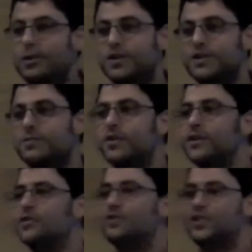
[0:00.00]
We're an
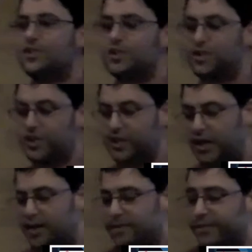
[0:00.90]
experienced research
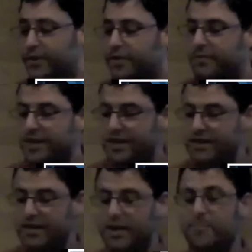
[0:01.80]
firm
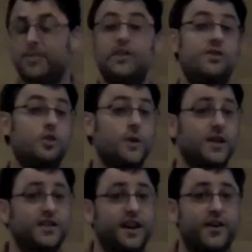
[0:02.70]
in the New
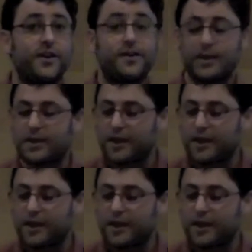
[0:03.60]
England area.